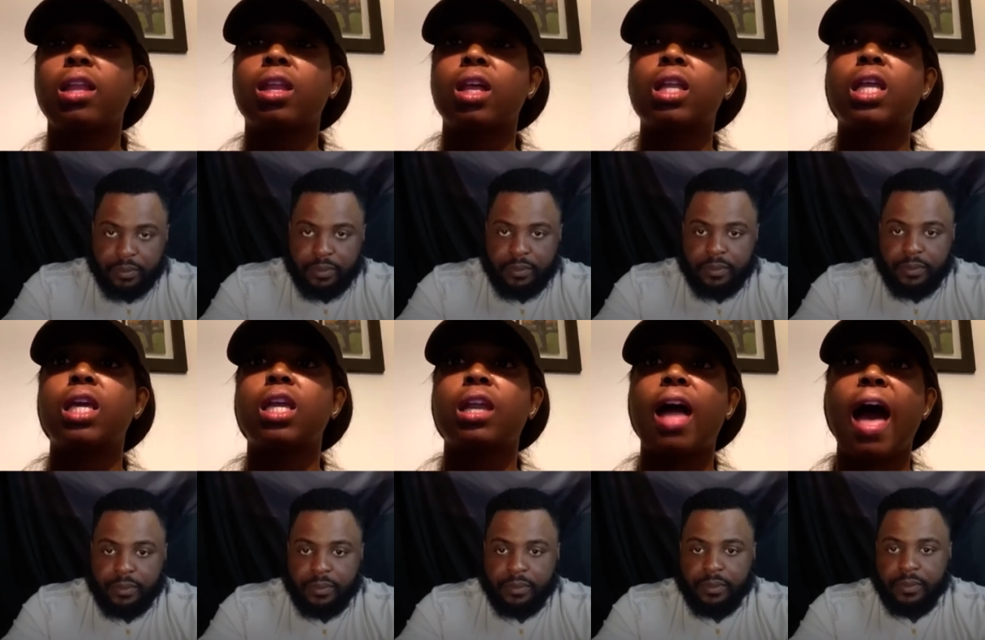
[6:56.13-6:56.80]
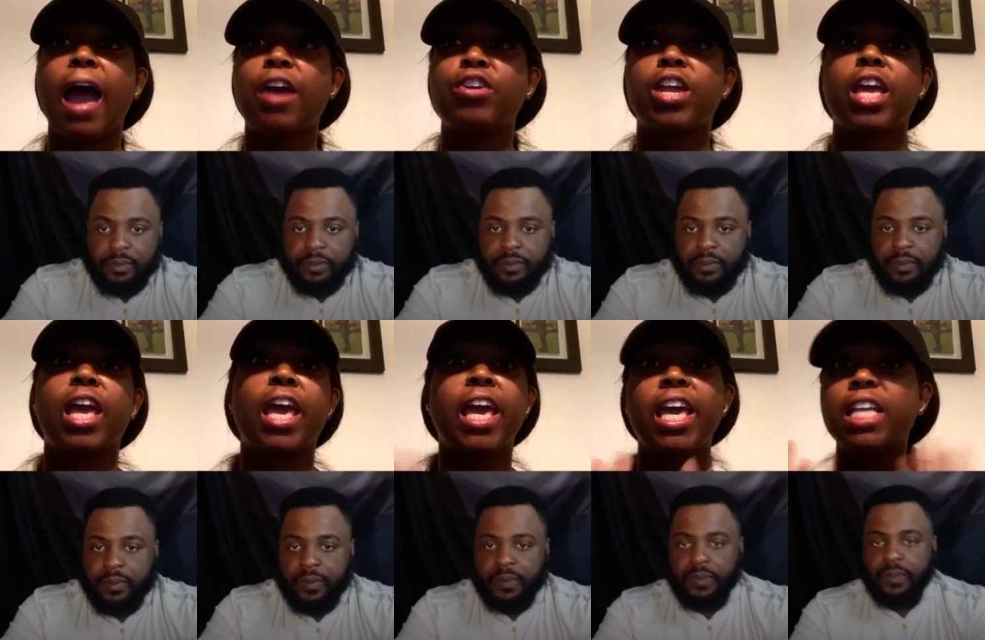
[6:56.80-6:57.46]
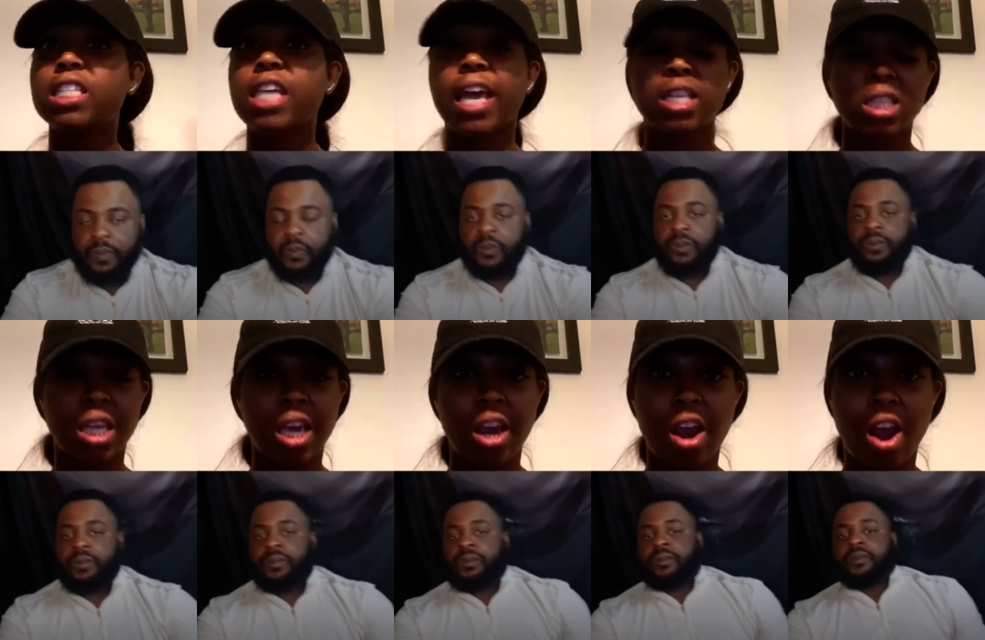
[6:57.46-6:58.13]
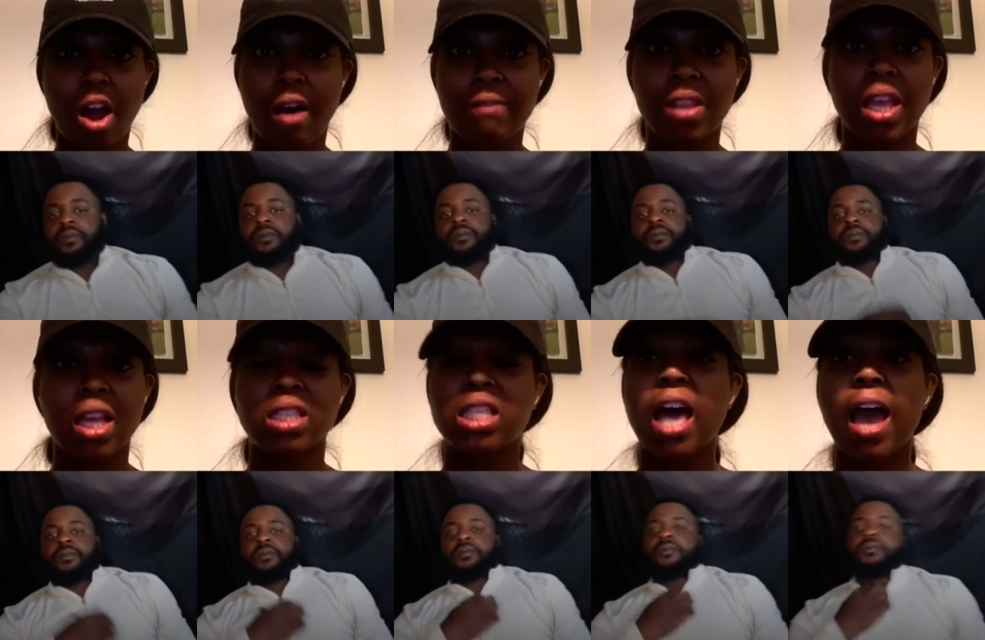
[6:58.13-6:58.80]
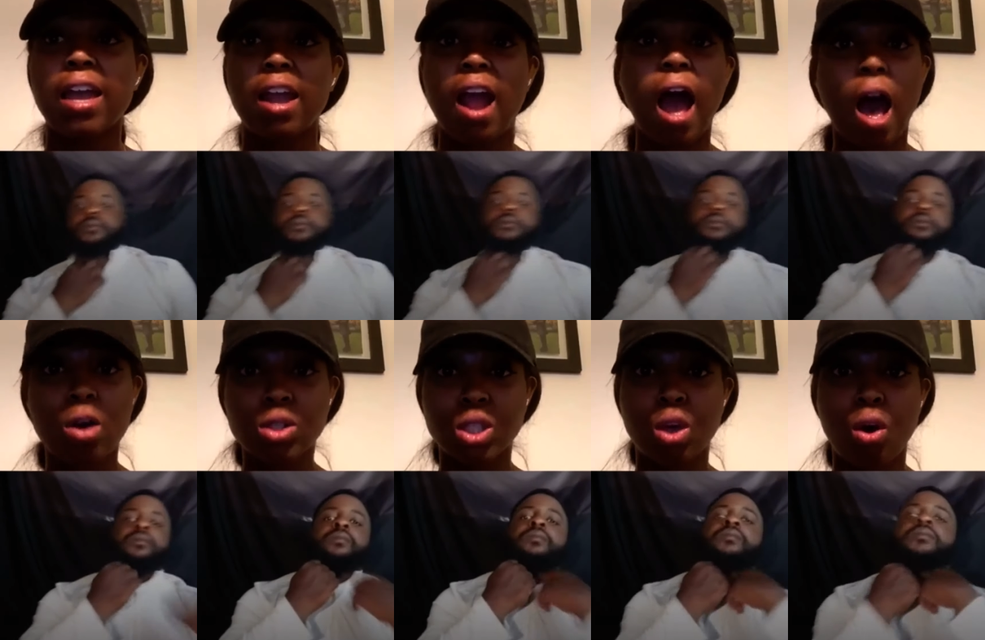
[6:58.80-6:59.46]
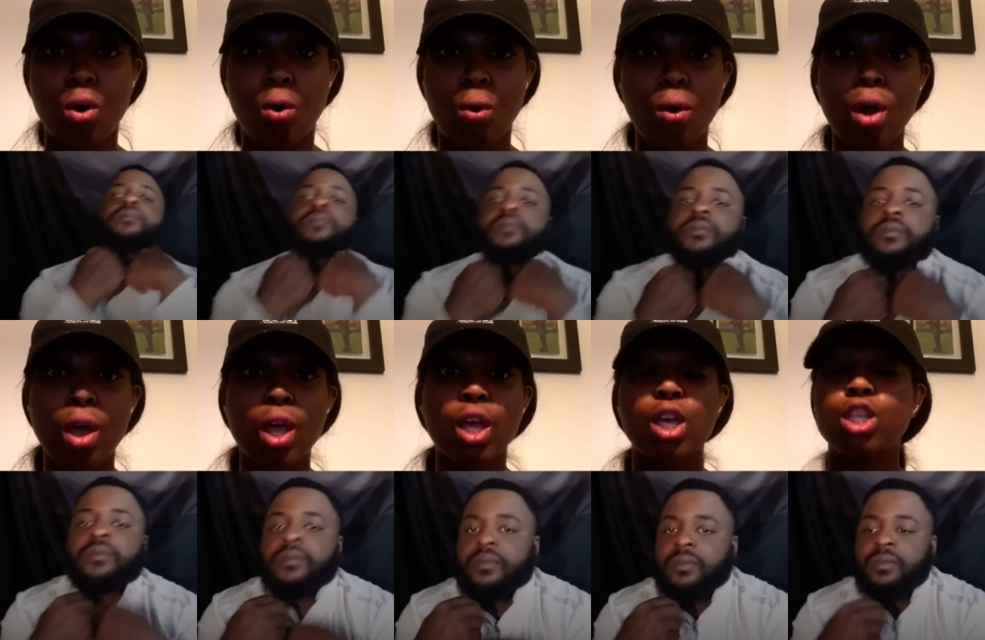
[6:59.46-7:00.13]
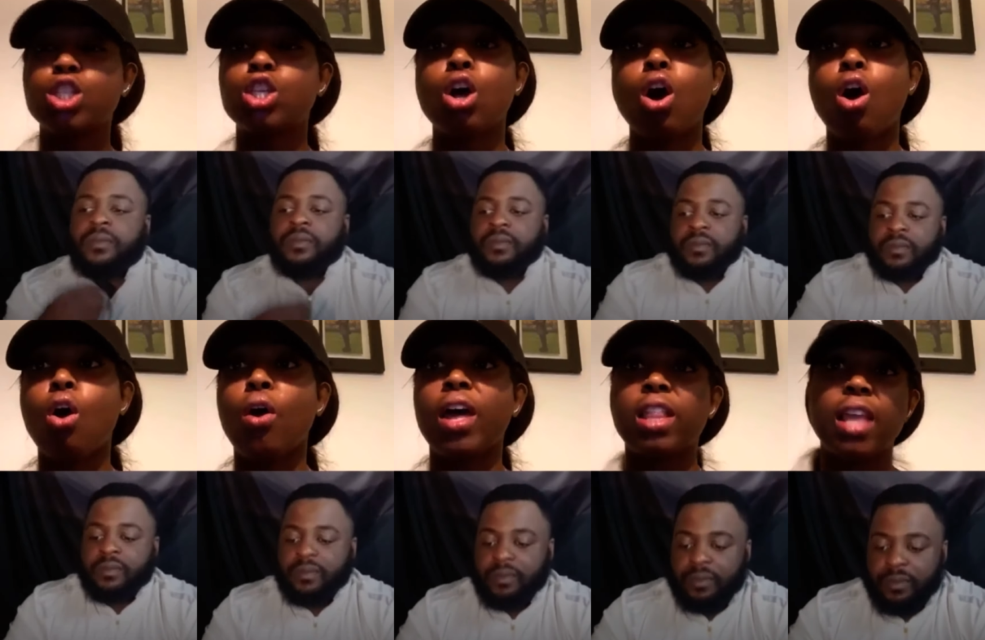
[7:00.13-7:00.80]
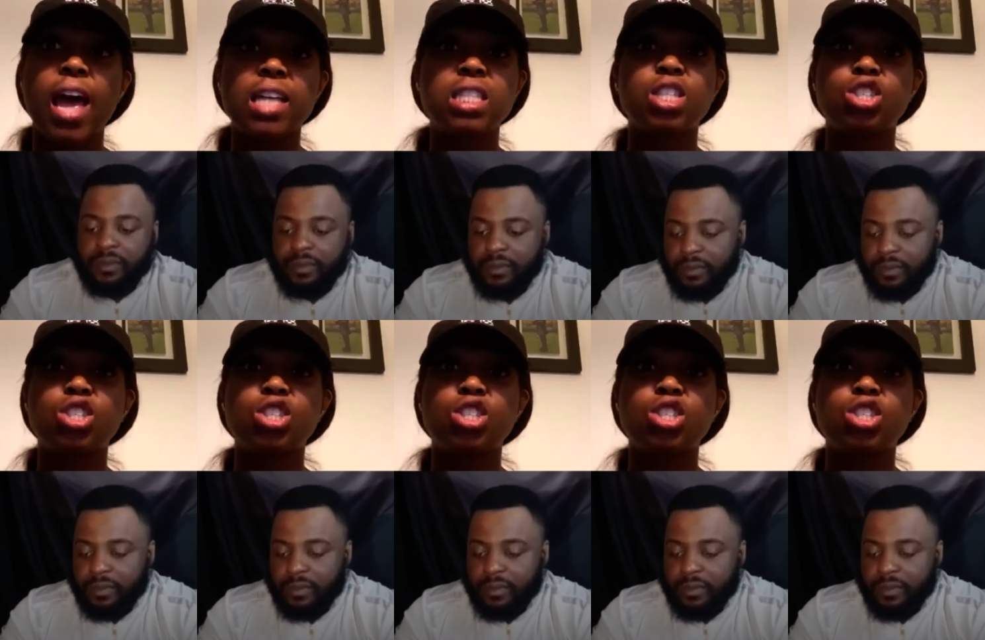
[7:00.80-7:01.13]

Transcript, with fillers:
Speaker 1: the cleaning the ironing and he takes care of the entire household so in that